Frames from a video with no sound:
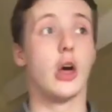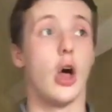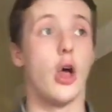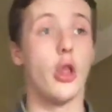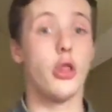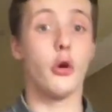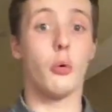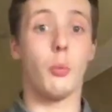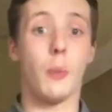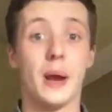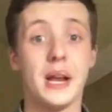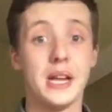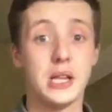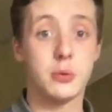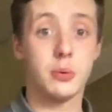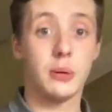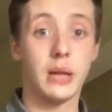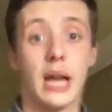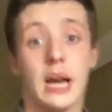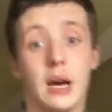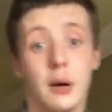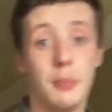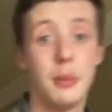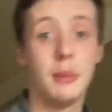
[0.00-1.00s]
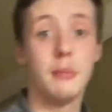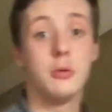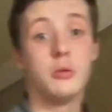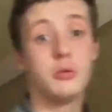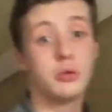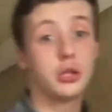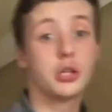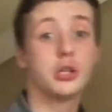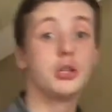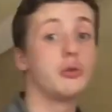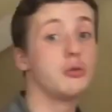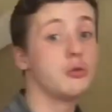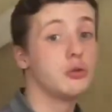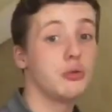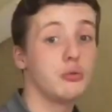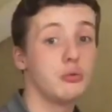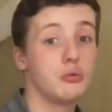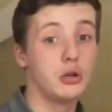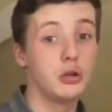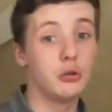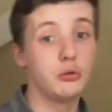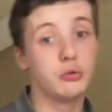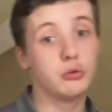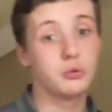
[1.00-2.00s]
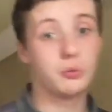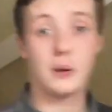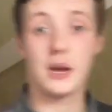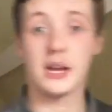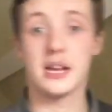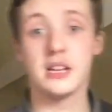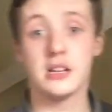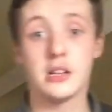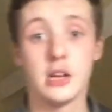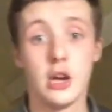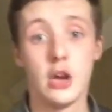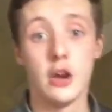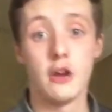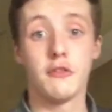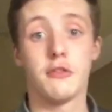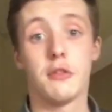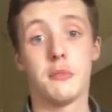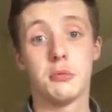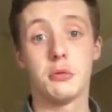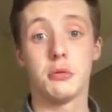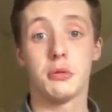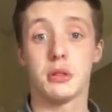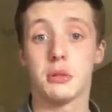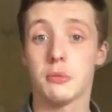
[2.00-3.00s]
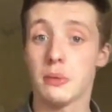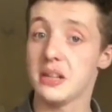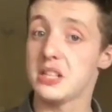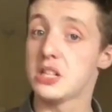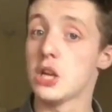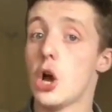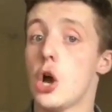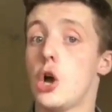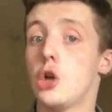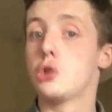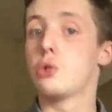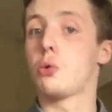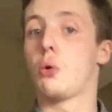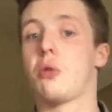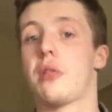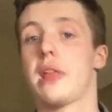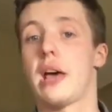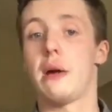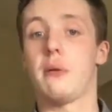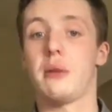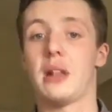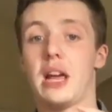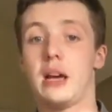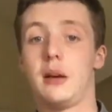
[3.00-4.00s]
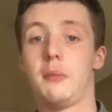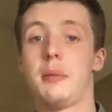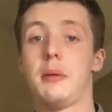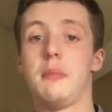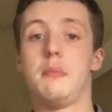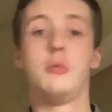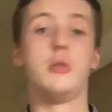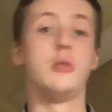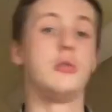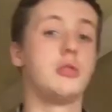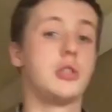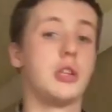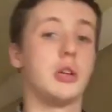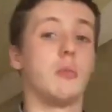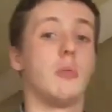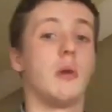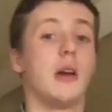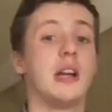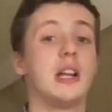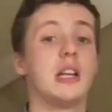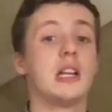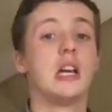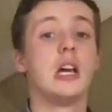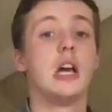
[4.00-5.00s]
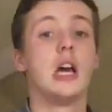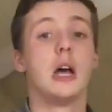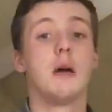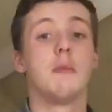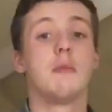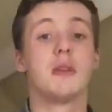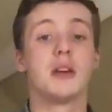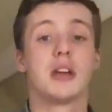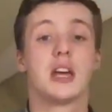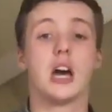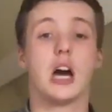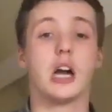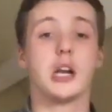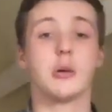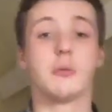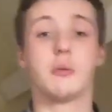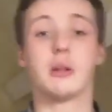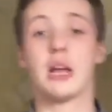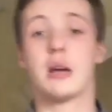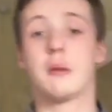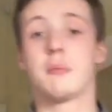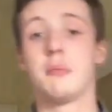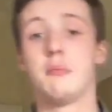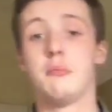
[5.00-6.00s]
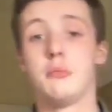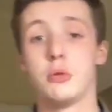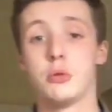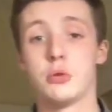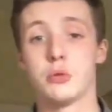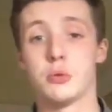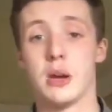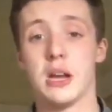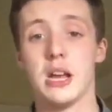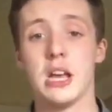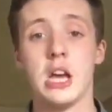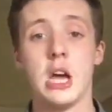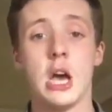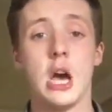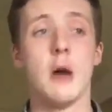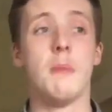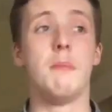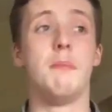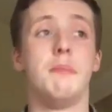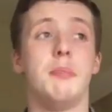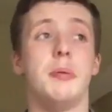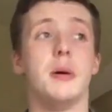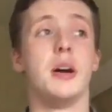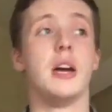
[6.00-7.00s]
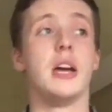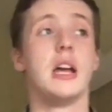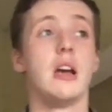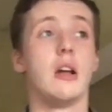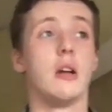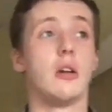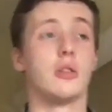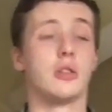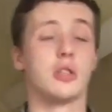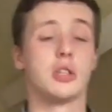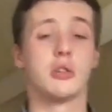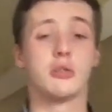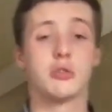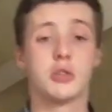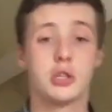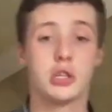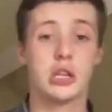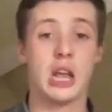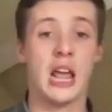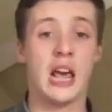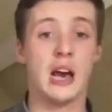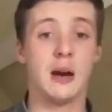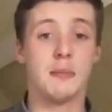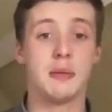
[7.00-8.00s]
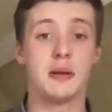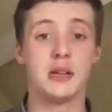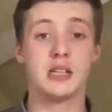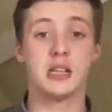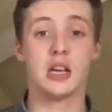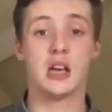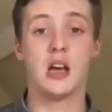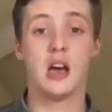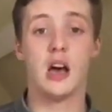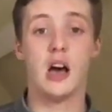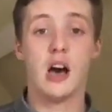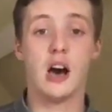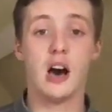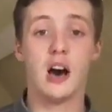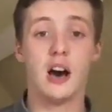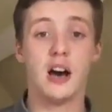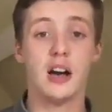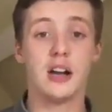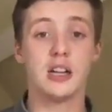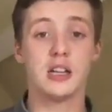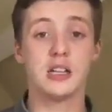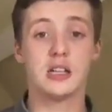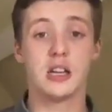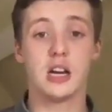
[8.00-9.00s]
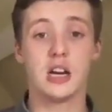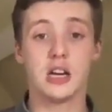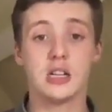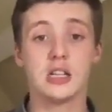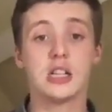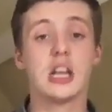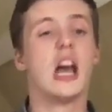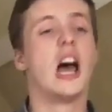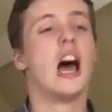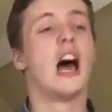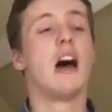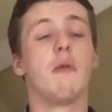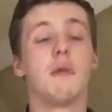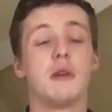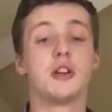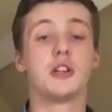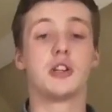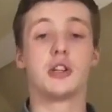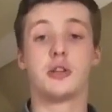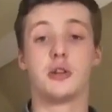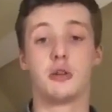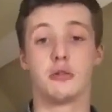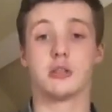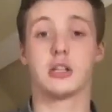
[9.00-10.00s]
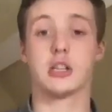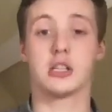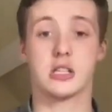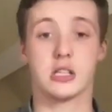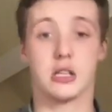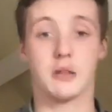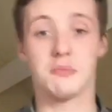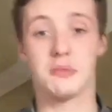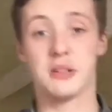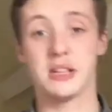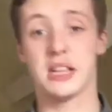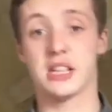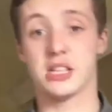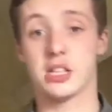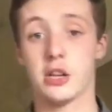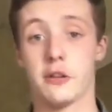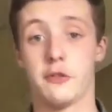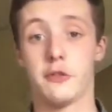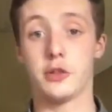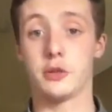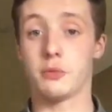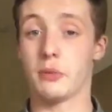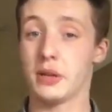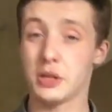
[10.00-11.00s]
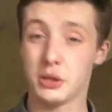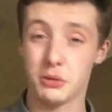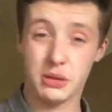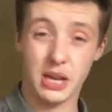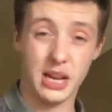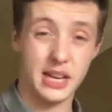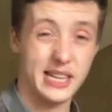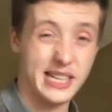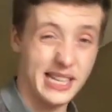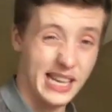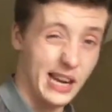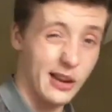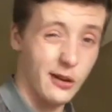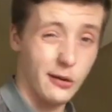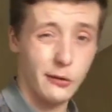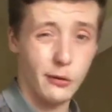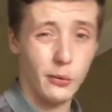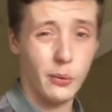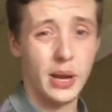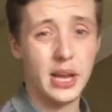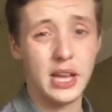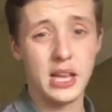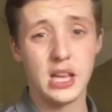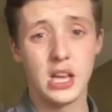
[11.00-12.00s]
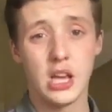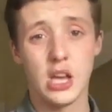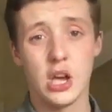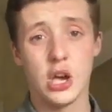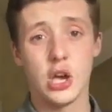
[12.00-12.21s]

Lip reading: The weights will help him lose, because you do lose weight from doing the weights, so that will help him lose some weight, but the cardio will help him lose weight, but it'll also help his heart and his lungs, which those are something that suffers when you tend to get overweight.